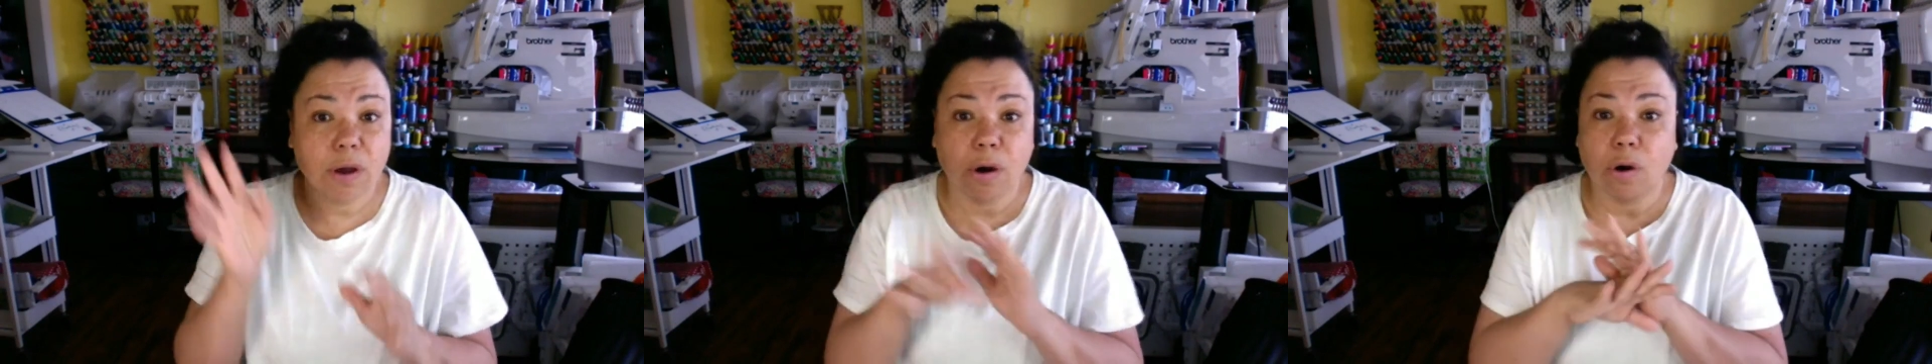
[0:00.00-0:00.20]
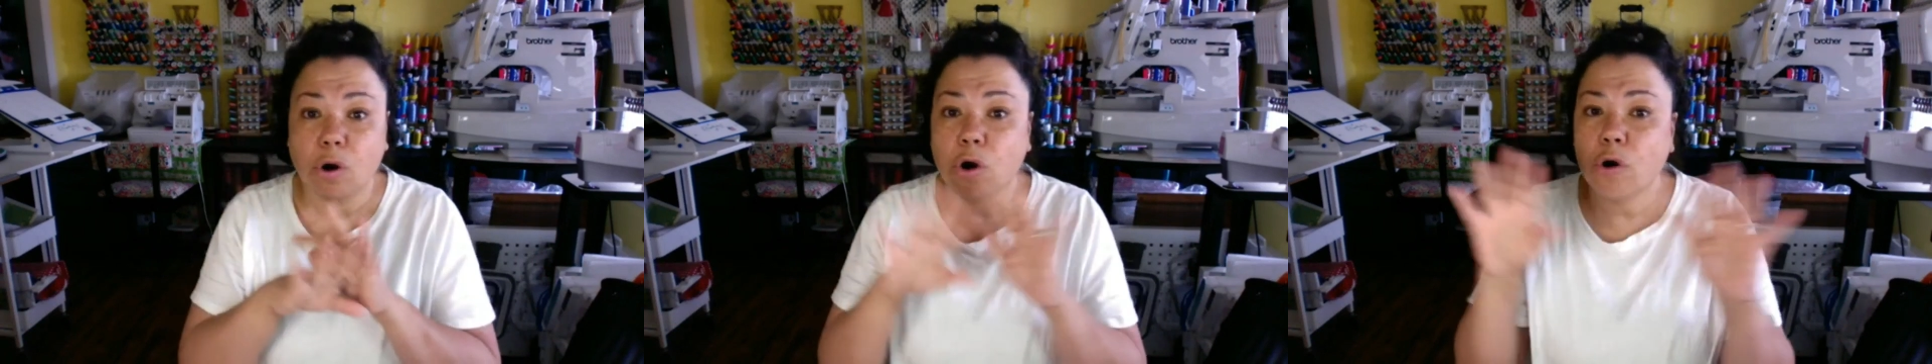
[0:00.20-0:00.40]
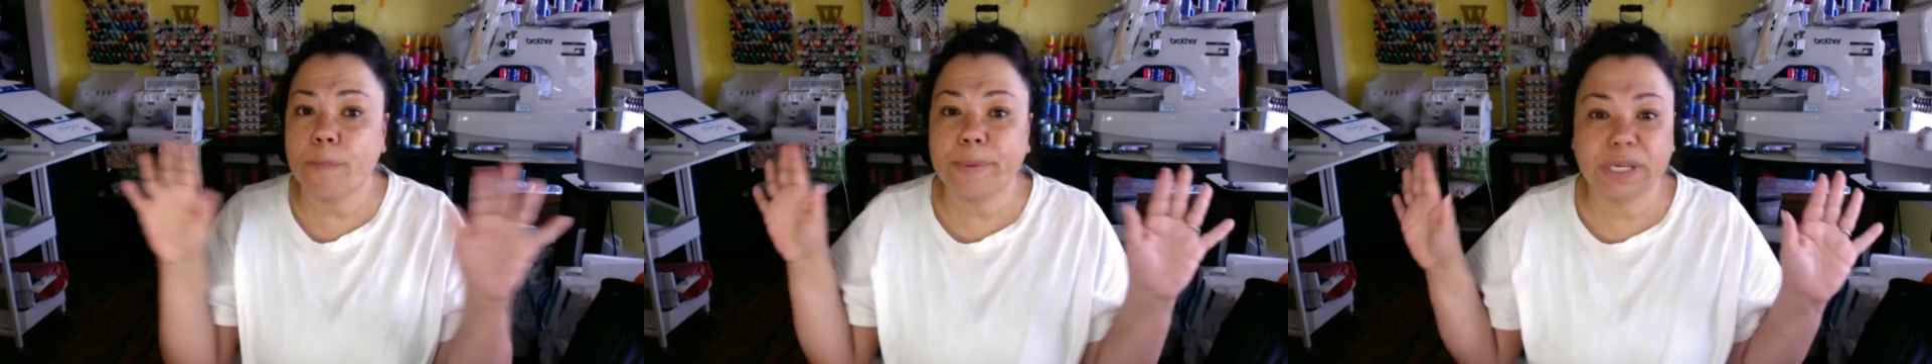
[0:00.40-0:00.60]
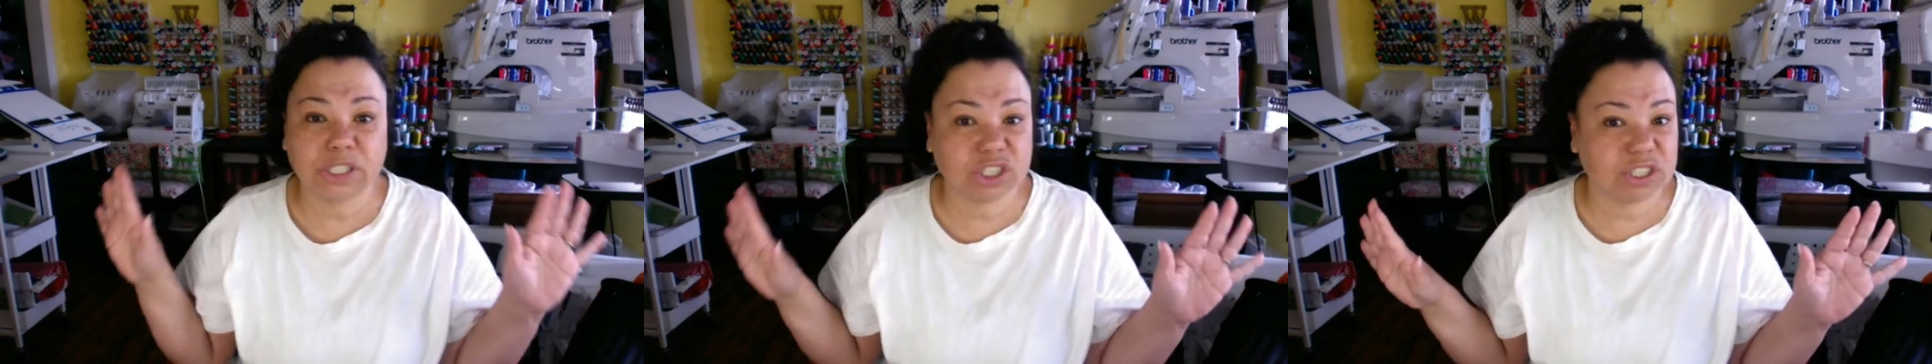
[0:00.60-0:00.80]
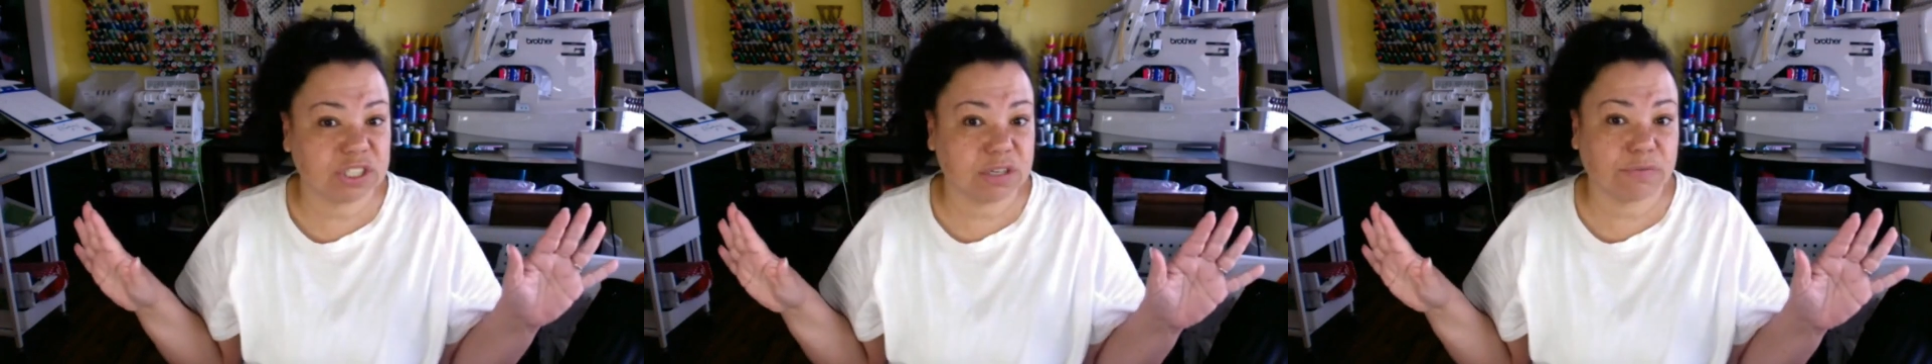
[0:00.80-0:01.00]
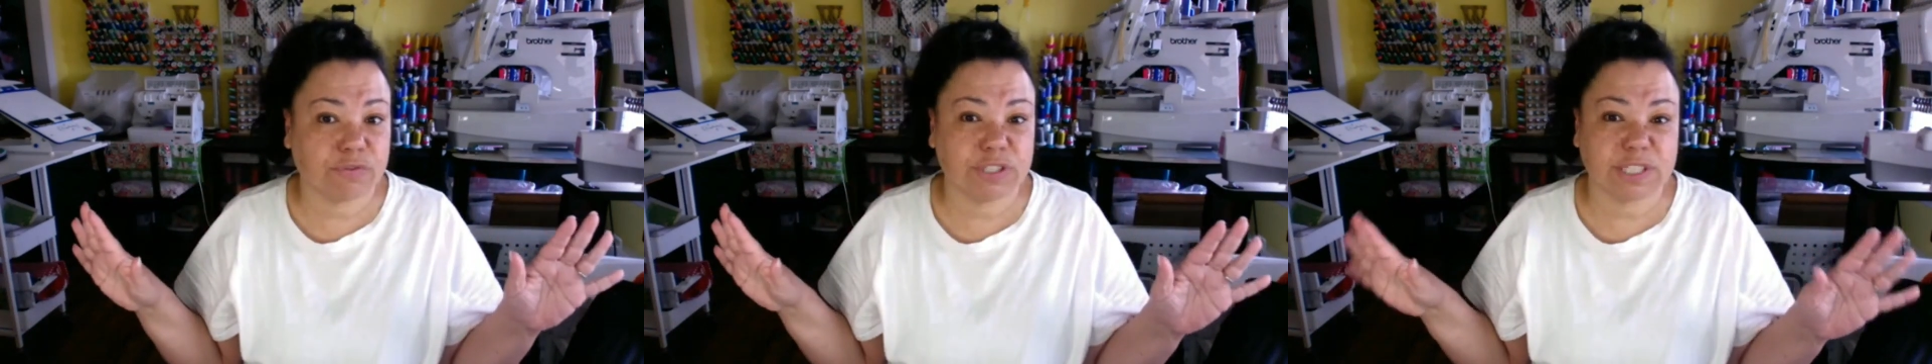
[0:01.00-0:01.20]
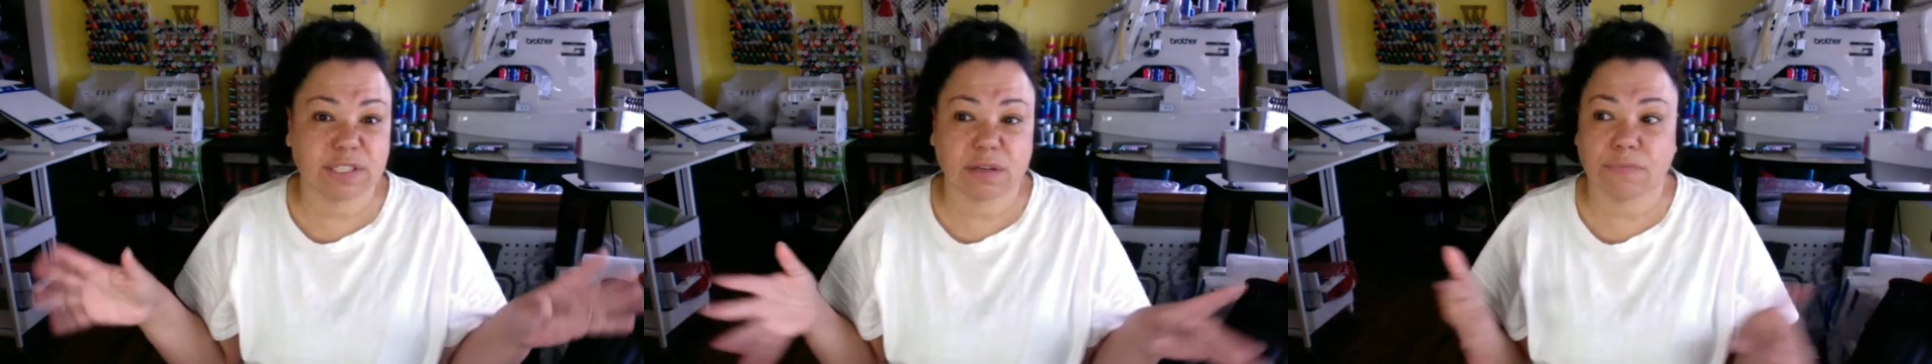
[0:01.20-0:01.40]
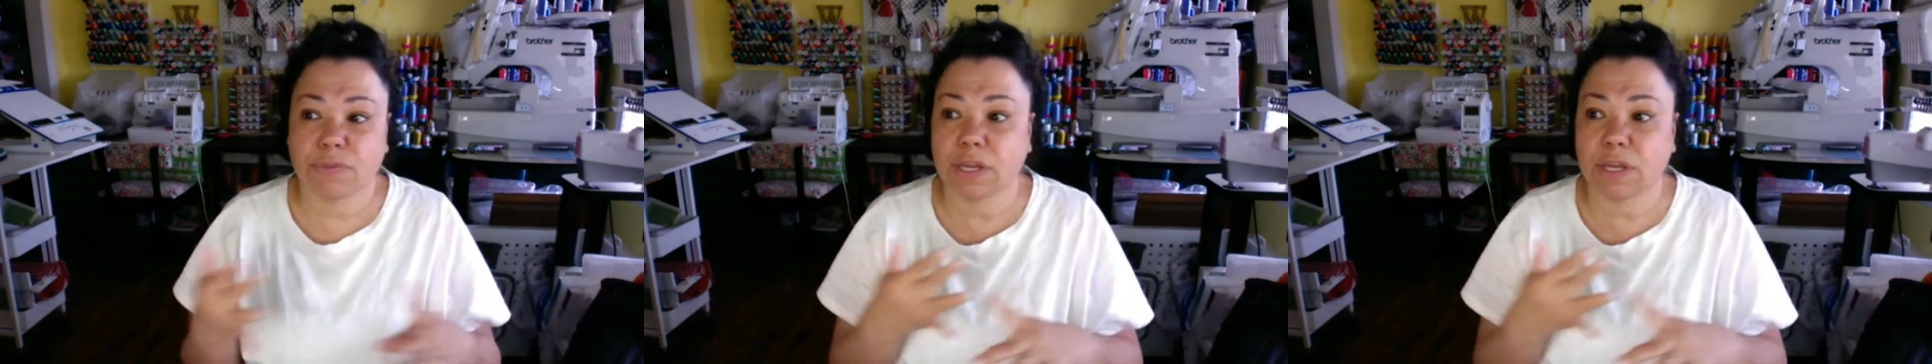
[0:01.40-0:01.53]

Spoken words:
a whole bunch of different stuff.